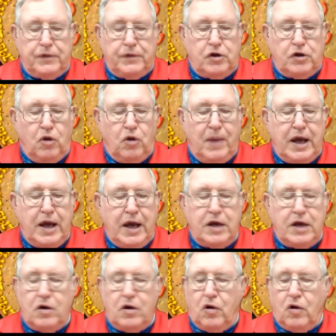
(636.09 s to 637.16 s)

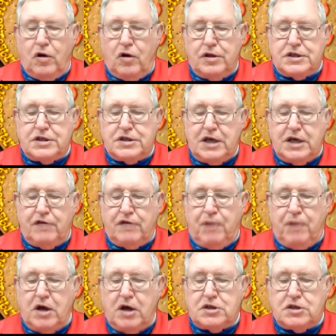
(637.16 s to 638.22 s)
domain or the set of
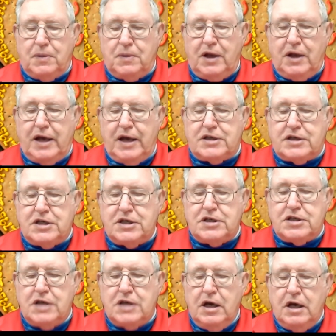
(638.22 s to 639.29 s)
possible
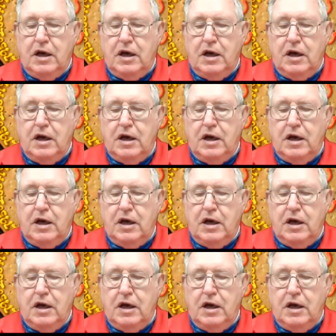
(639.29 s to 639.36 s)
x's